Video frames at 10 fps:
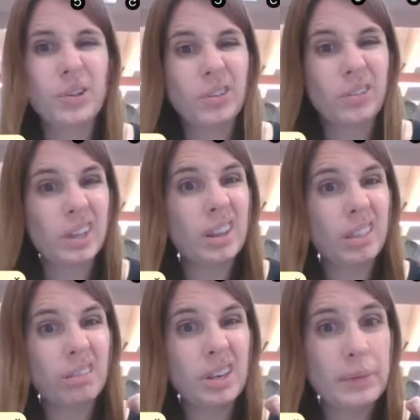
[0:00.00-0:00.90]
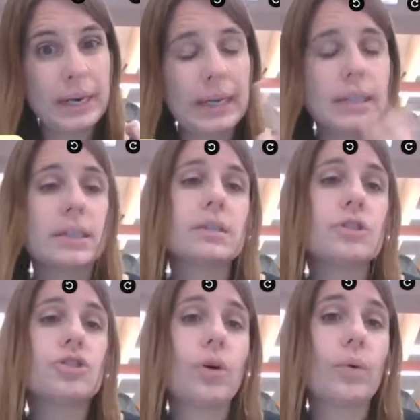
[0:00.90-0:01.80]
You only get 3 minutes,
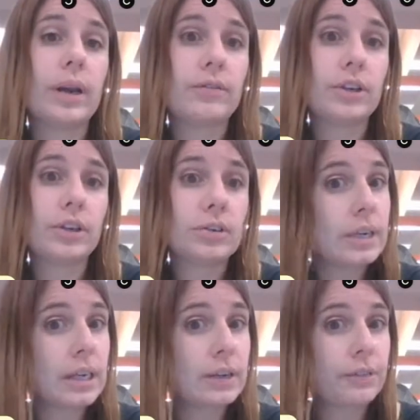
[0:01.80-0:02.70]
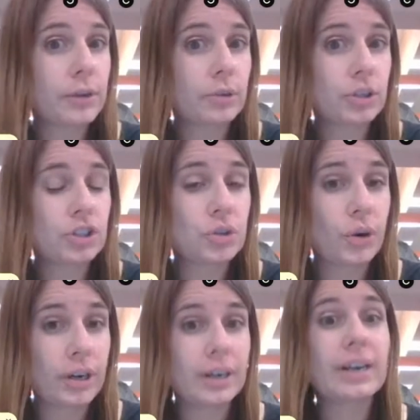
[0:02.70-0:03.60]
so whatever you're doing in a Flipgrid
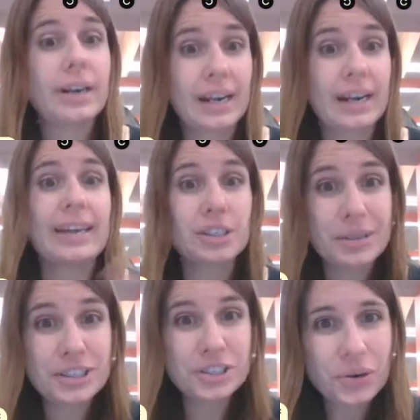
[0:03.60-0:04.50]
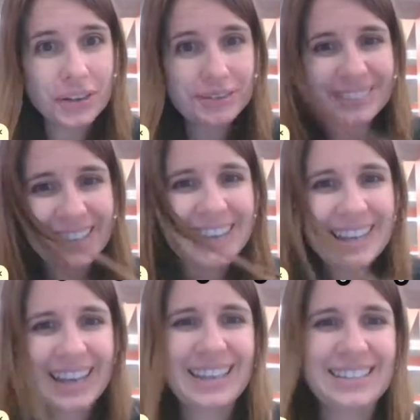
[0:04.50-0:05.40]
short, it has to be short,
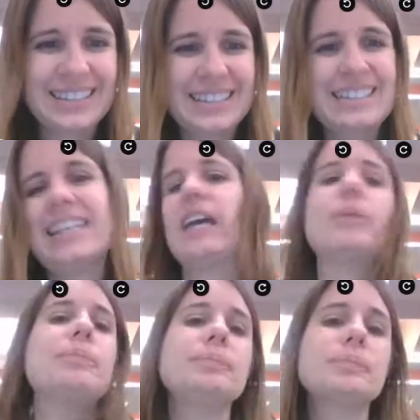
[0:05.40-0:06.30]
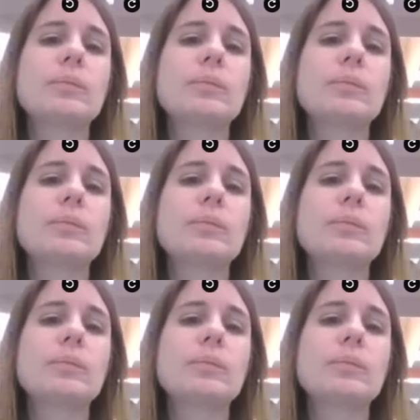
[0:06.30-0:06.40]
hence its name.